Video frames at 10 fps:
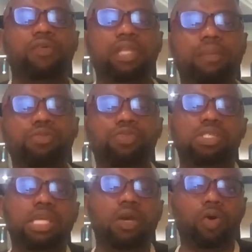for them to
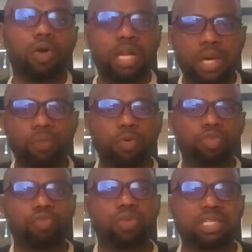stay on and
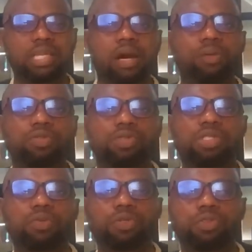want to read down to
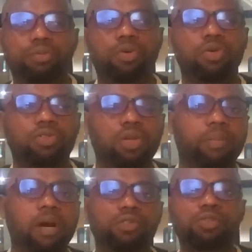see what your book is all
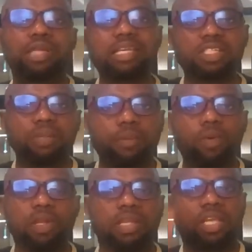about. So that's number
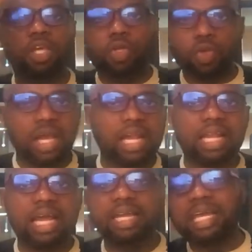one thing, your
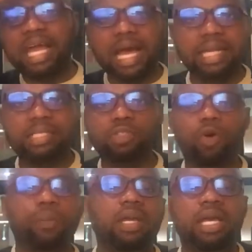headline at the
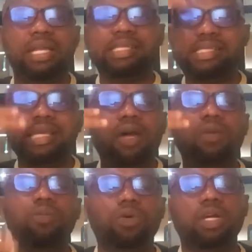top. The
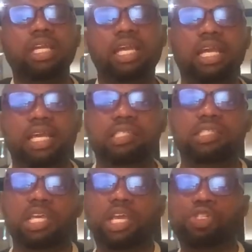second one
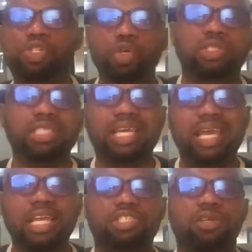is a short,
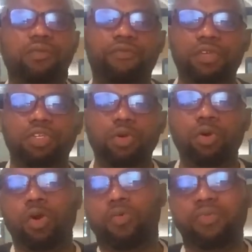catchy
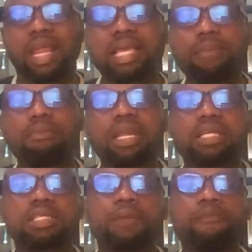video of like a
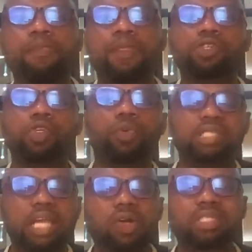minute. So
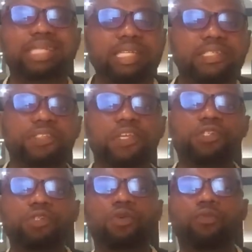it's a
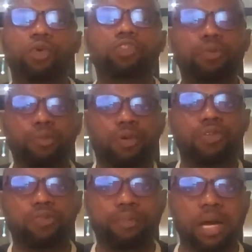condensation of what your book
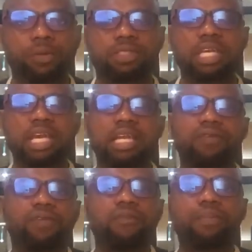is about in
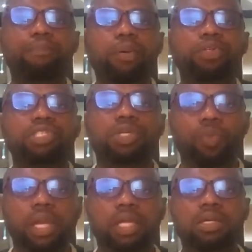a very
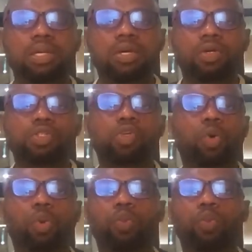punchy way. So